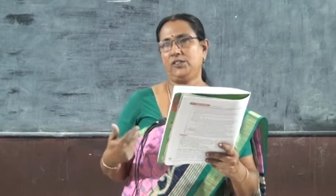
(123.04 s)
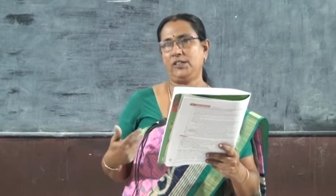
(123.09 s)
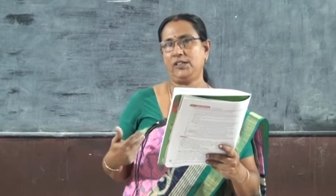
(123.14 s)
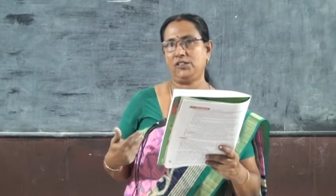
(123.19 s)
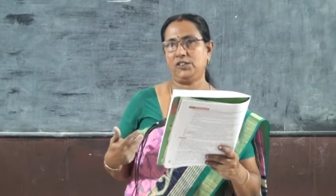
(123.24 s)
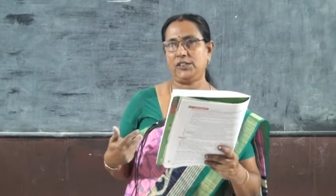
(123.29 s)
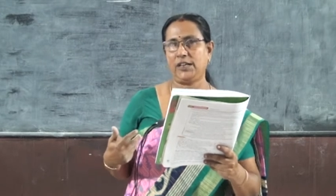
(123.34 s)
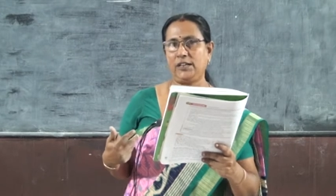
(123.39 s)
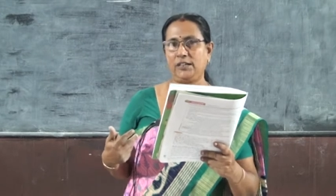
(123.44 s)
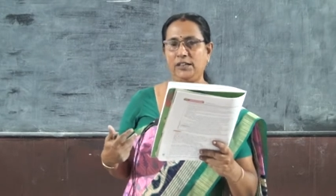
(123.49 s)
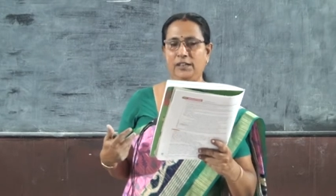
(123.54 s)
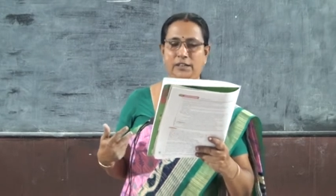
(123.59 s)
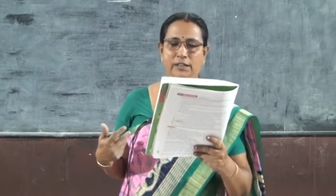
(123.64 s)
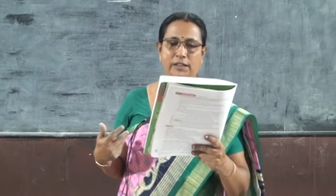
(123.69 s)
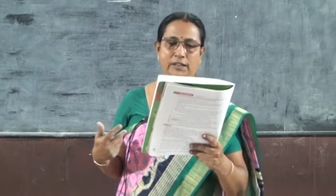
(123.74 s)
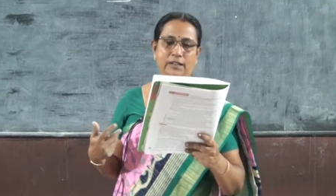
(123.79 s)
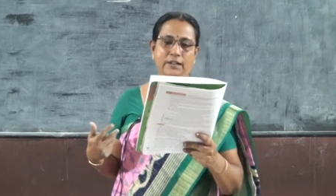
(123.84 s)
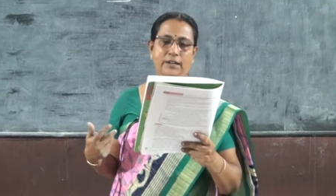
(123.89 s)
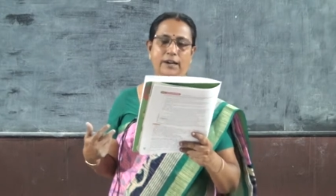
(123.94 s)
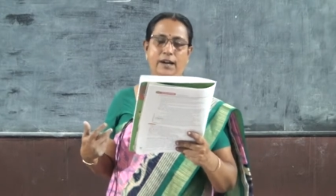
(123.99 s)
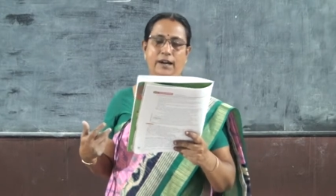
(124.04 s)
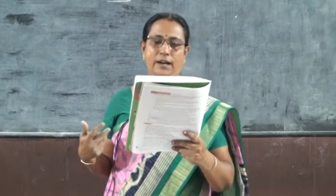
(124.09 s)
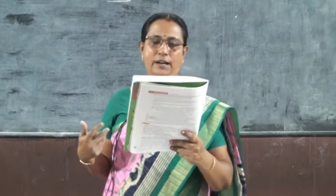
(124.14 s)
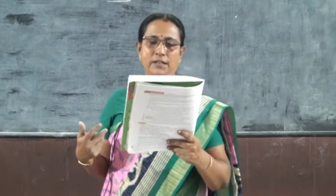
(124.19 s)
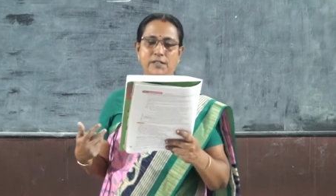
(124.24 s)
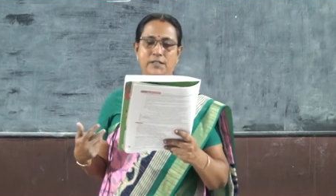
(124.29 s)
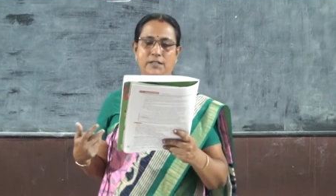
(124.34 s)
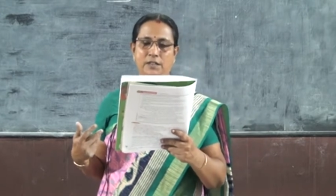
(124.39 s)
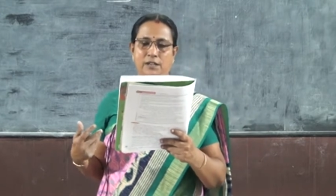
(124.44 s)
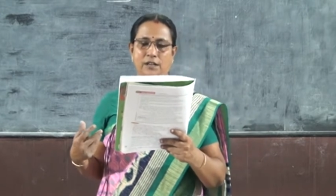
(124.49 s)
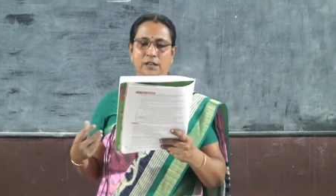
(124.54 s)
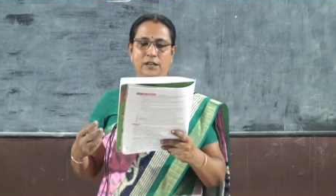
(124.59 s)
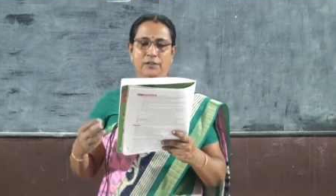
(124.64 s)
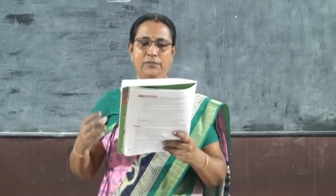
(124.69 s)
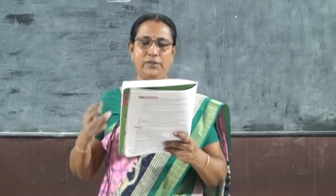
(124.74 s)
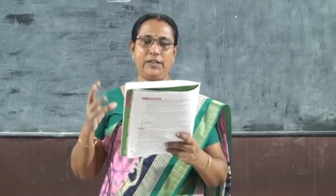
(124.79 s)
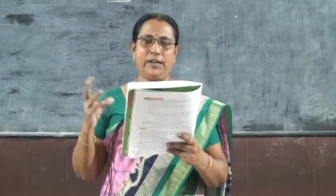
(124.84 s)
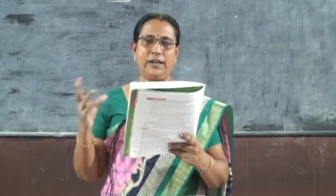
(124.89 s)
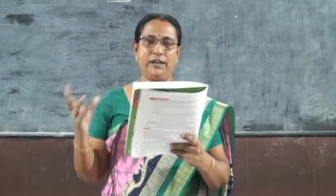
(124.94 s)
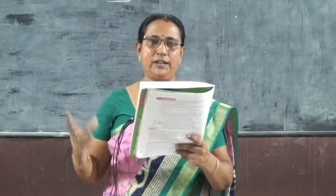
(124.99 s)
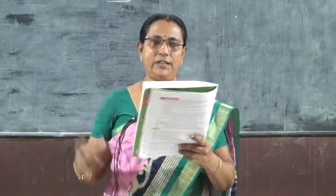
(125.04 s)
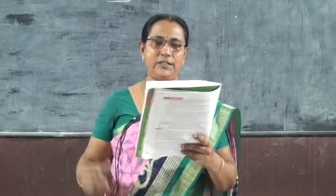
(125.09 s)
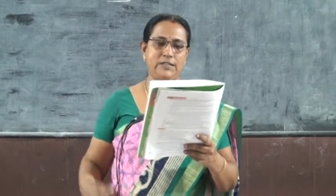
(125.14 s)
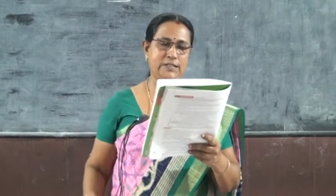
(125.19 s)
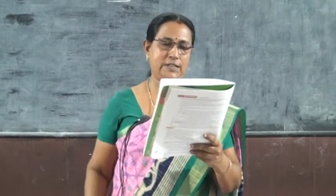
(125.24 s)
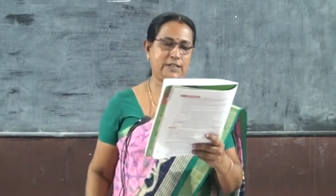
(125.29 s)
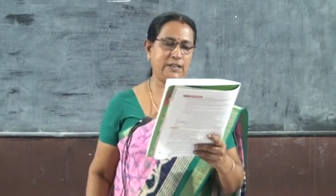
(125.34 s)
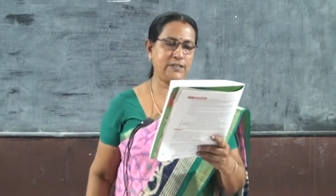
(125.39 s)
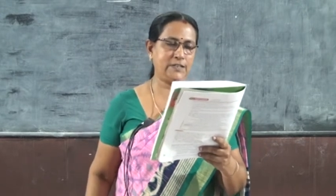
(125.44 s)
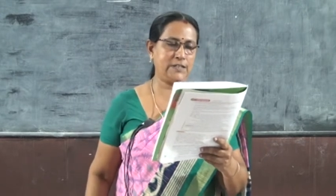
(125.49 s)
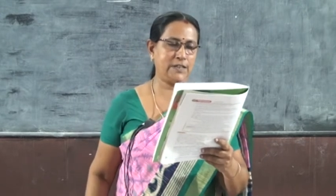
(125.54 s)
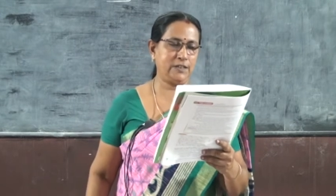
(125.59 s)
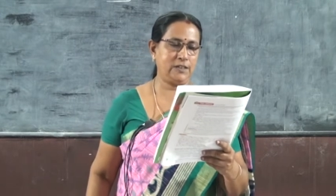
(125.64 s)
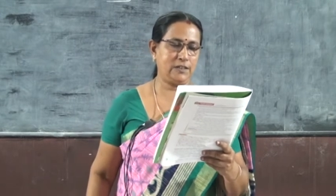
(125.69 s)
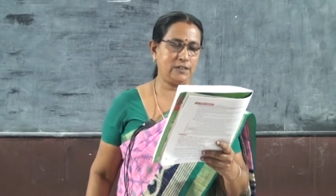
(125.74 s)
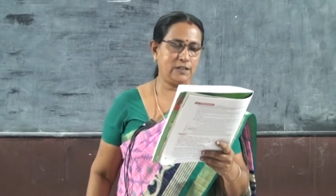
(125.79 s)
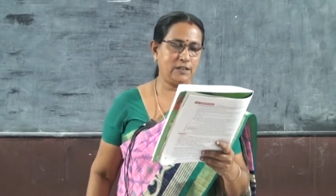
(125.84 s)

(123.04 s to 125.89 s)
each other in class, we can discuss it